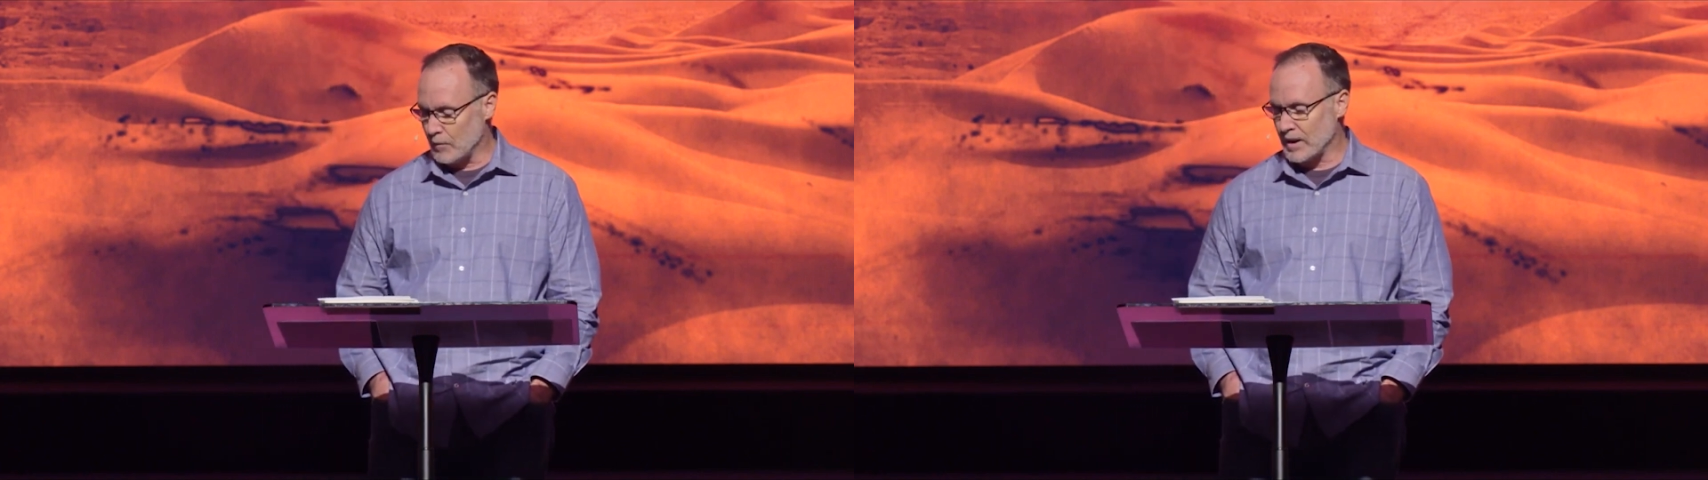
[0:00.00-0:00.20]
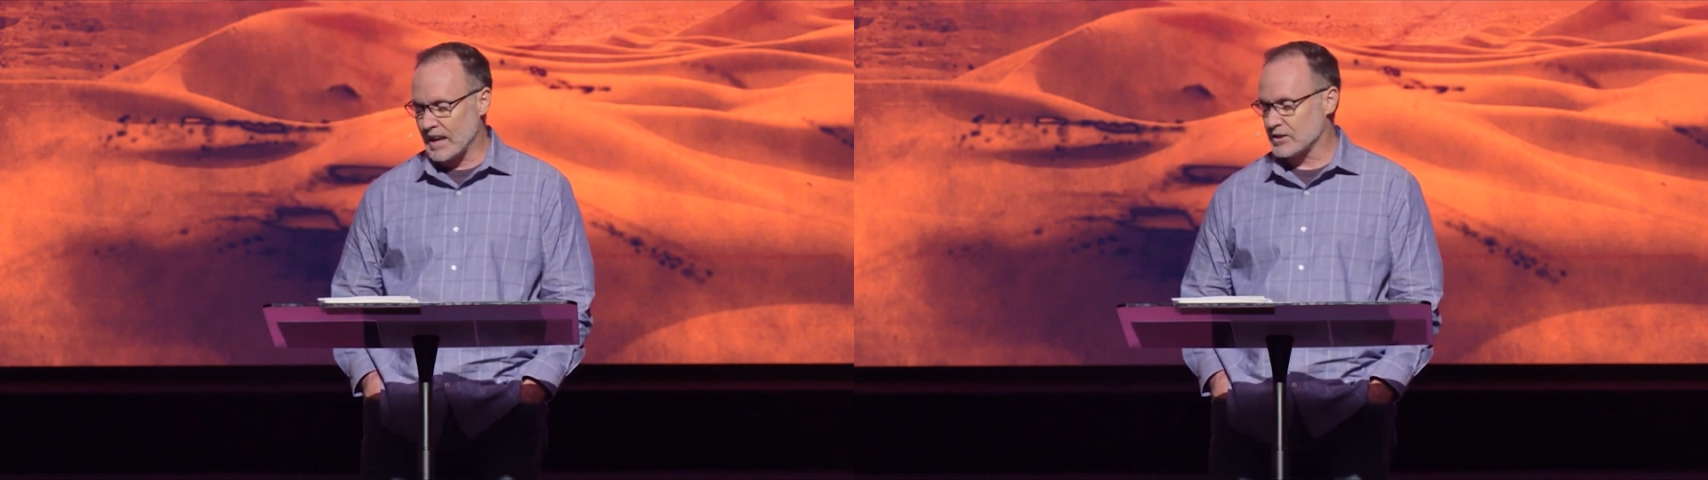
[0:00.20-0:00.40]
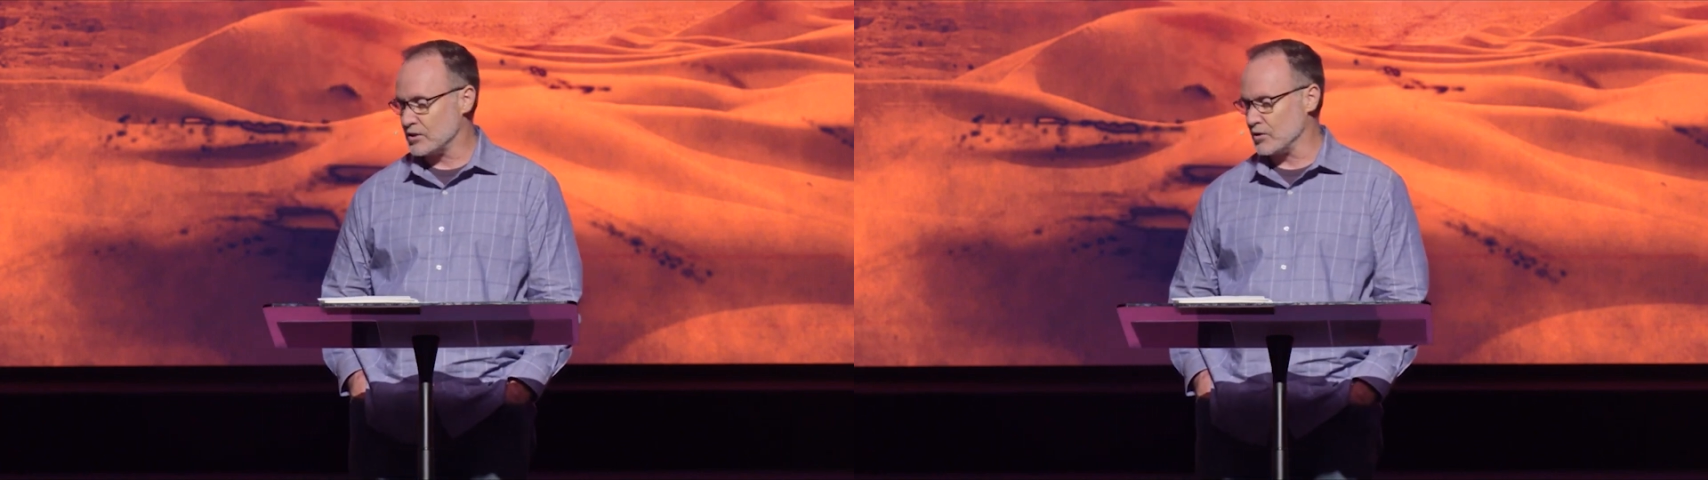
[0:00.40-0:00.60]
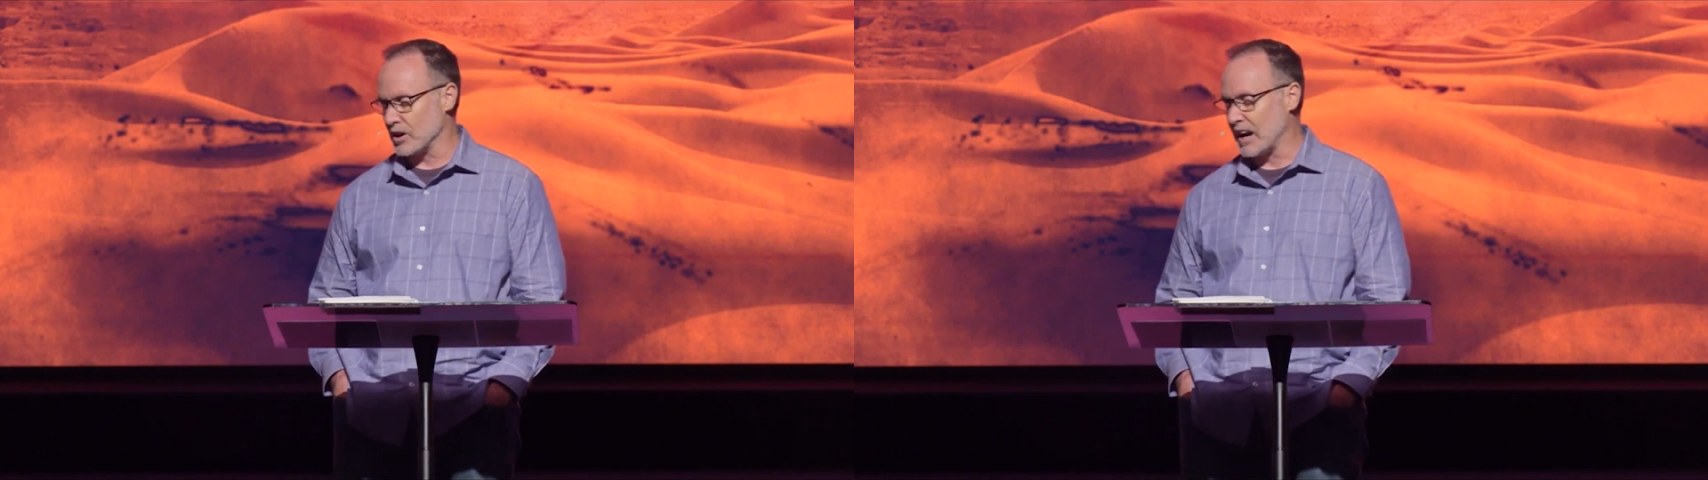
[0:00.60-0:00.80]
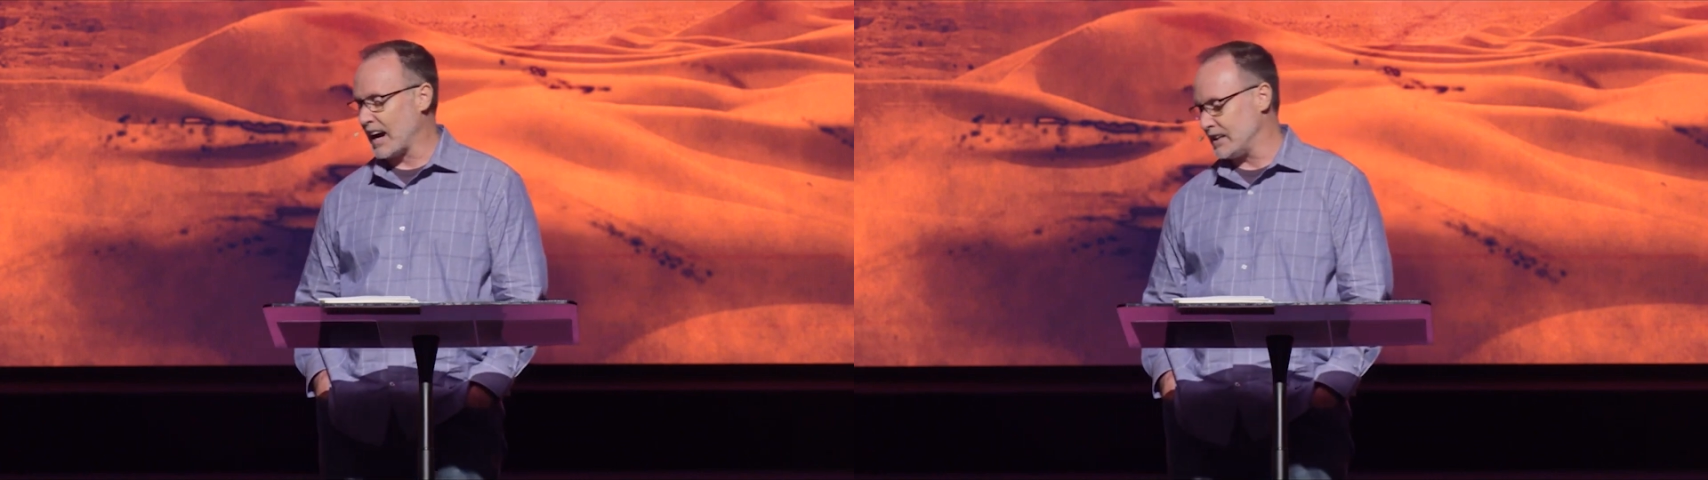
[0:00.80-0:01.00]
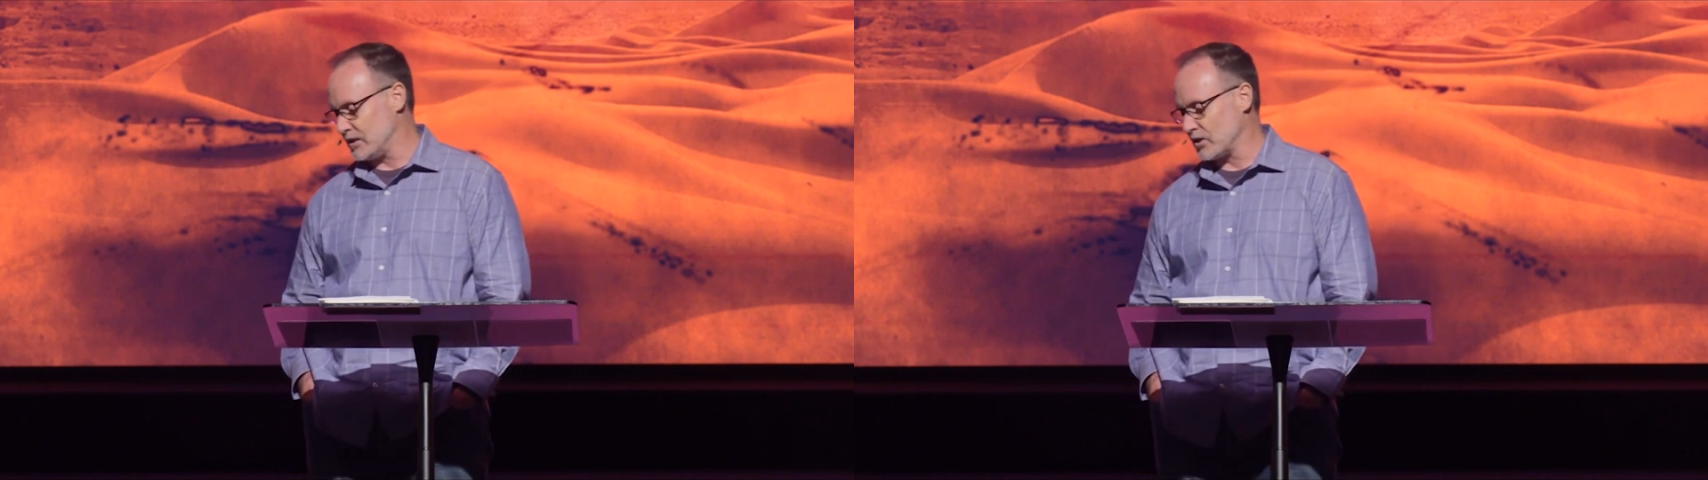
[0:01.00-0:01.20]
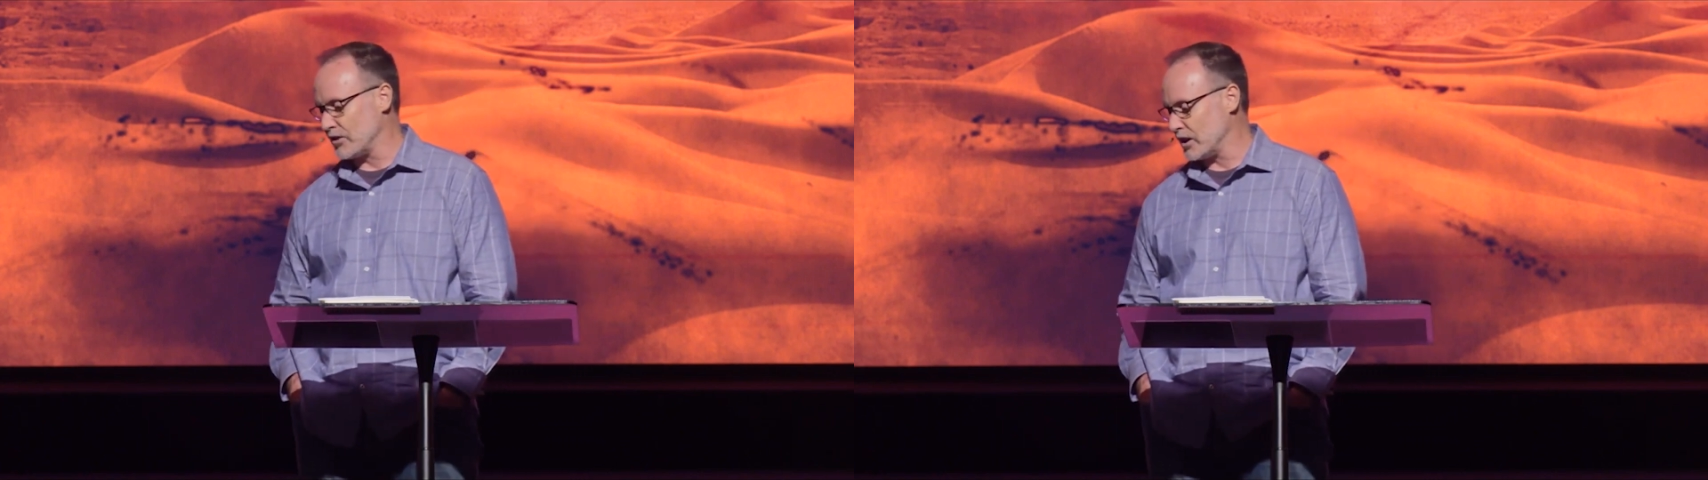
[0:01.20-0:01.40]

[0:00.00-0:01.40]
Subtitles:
We ask your guidance on